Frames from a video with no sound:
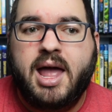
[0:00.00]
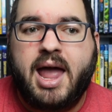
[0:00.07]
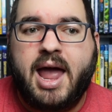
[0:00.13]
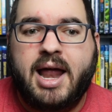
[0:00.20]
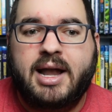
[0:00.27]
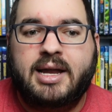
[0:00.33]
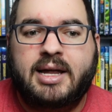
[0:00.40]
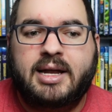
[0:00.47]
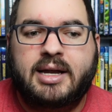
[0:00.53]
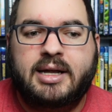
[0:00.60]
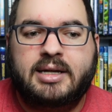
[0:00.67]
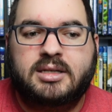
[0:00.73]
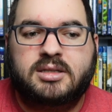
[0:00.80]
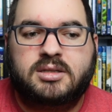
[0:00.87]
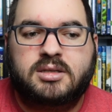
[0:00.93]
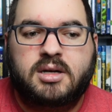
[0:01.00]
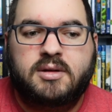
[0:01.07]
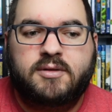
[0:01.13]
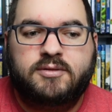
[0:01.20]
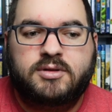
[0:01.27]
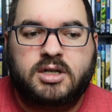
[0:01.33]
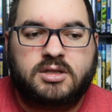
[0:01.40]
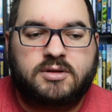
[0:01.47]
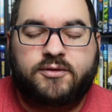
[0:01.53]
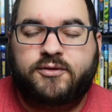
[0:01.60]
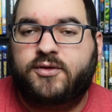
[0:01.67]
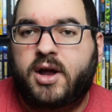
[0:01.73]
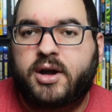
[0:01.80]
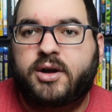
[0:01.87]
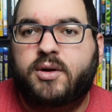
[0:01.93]
and it is just
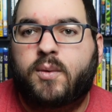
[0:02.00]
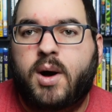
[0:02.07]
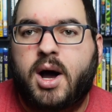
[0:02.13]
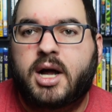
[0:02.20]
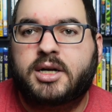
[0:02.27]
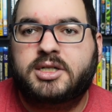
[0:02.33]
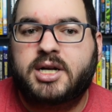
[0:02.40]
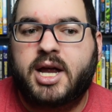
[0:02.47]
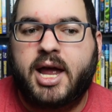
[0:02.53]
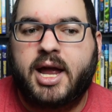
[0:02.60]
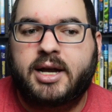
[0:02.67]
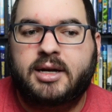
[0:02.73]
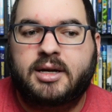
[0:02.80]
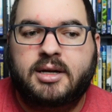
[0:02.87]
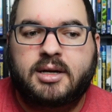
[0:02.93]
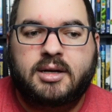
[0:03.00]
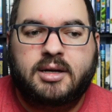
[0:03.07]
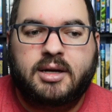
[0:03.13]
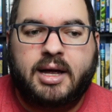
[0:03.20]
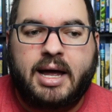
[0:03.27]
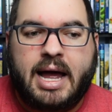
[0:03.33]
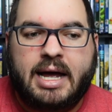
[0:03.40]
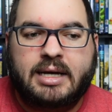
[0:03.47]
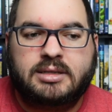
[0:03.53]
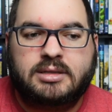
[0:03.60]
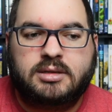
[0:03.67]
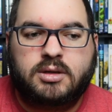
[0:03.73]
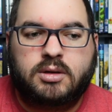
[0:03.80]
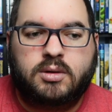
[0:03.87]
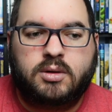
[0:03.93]
fun to watch and
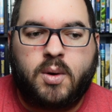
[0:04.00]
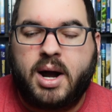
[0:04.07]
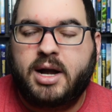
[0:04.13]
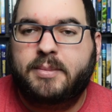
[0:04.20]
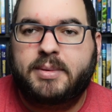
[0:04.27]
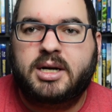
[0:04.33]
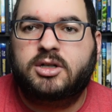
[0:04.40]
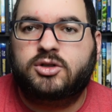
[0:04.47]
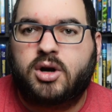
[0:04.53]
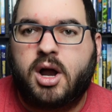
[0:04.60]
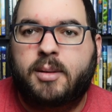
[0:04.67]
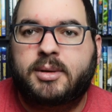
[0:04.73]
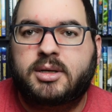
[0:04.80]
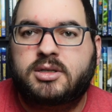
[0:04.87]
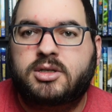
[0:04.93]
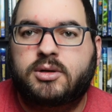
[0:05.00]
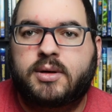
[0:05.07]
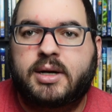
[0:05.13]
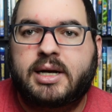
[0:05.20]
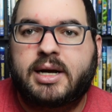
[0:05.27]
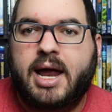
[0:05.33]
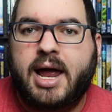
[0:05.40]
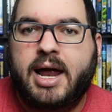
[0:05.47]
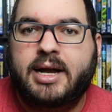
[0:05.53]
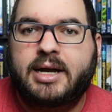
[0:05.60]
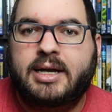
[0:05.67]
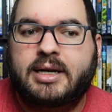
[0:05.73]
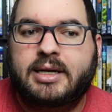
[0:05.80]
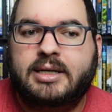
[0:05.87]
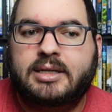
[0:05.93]
has quite a bit of drama to it, and
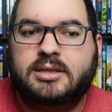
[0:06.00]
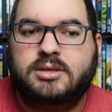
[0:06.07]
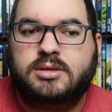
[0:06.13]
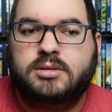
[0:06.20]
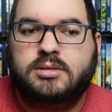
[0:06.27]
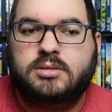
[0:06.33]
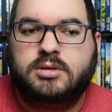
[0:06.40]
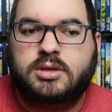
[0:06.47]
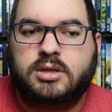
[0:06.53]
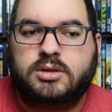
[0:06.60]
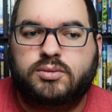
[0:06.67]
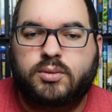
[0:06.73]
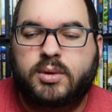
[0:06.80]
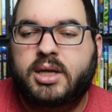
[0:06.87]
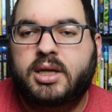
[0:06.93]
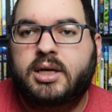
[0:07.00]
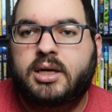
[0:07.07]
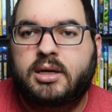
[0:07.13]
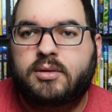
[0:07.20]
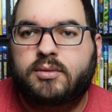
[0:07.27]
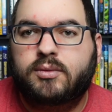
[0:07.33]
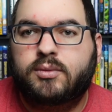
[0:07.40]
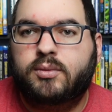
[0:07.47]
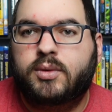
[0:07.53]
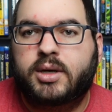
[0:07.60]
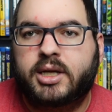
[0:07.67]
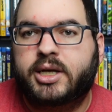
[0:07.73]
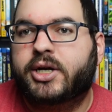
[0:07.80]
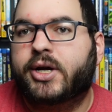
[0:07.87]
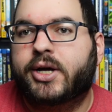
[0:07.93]
it is just really,
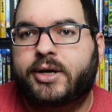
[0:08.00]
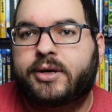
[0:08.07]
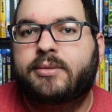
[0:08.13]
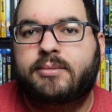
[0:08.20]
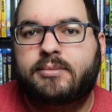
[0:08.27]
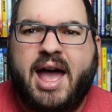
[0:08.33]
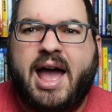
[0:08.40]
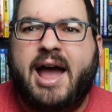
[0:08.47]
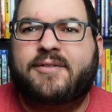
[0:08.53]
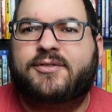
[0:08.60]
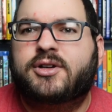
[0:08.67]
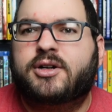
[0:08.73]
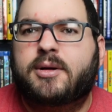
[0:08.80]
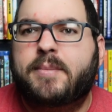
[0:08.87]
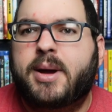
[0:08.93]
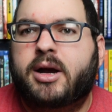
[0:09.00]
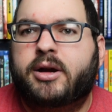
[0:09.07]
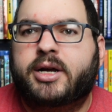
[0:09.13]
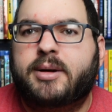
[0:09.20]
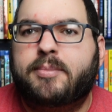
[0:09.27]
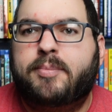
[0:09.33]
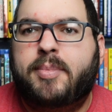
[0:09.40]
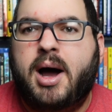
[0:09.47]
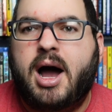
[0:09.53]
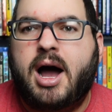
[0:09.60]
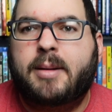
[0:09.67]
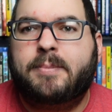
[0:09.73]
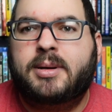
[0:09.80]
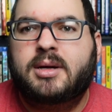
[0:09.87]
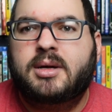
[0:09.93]
really good. After American
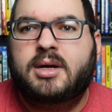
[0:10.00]
Pop,